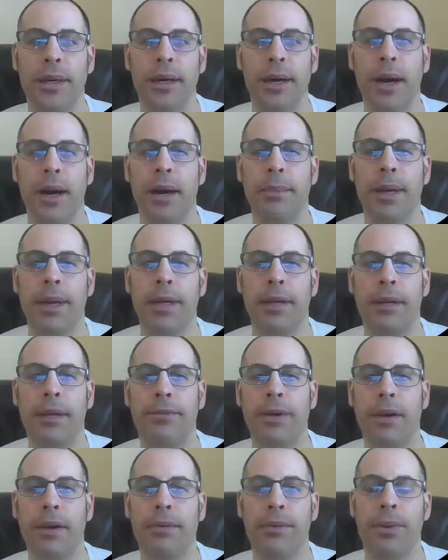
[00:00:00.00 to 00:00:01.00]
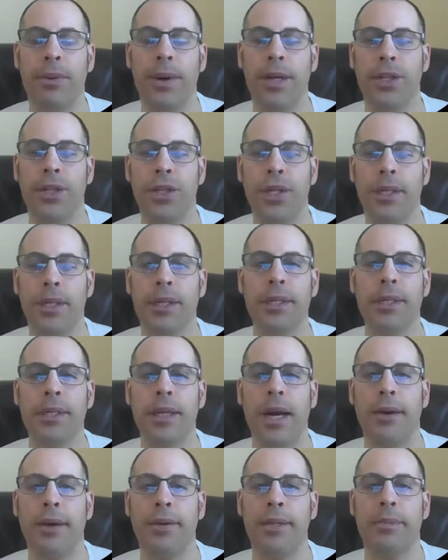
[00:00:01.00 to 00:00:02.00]
Comment if you have questions.
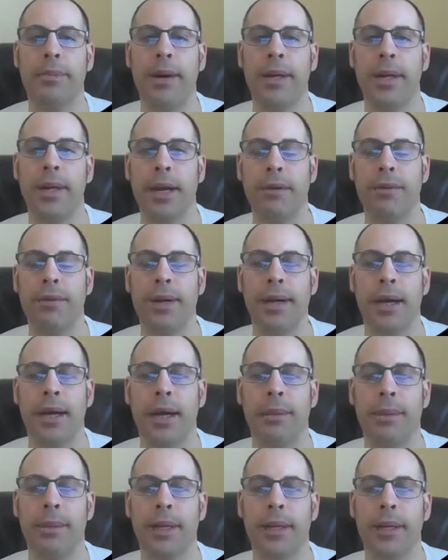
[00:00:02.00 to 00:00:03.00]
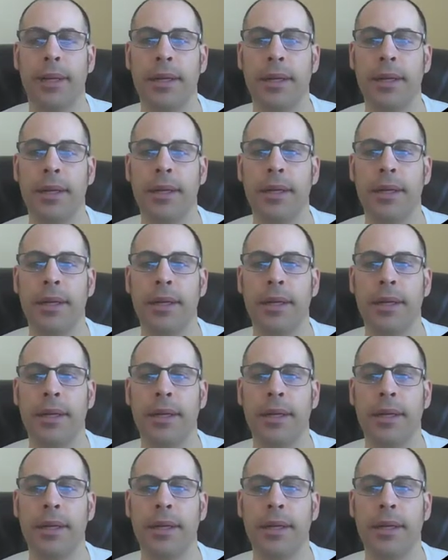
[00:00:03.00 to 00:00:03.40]
I respond to every comment.